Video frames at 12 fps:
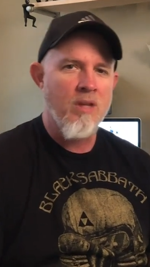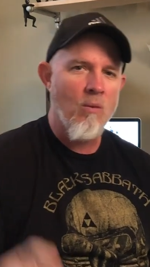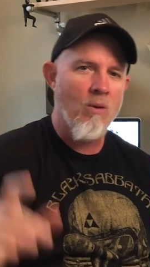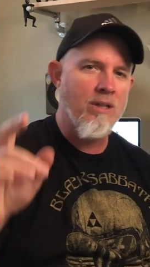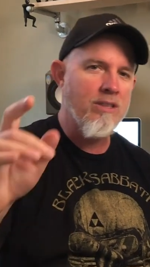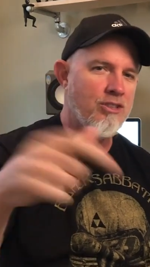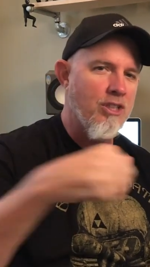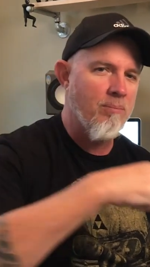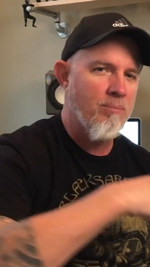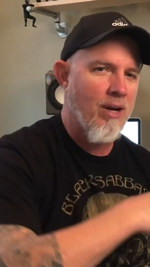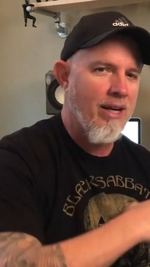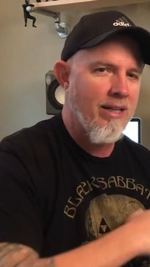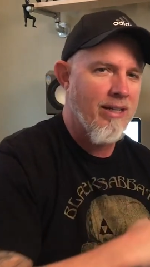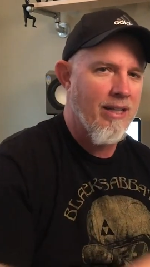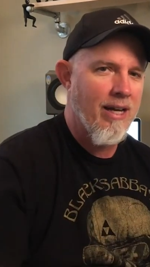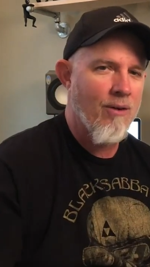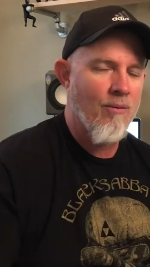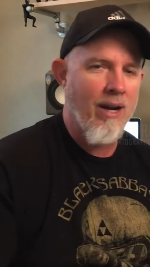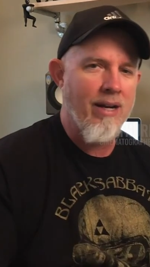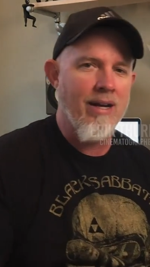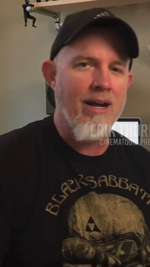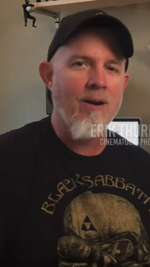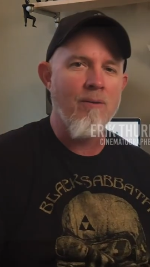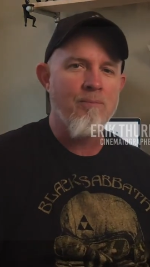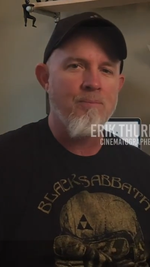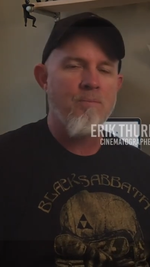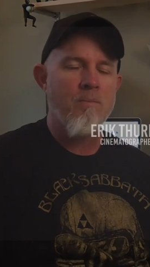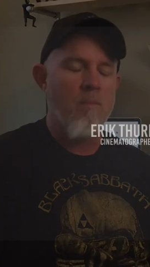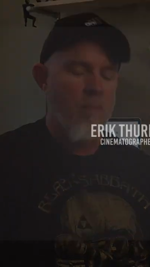We're going to jump right into that right now.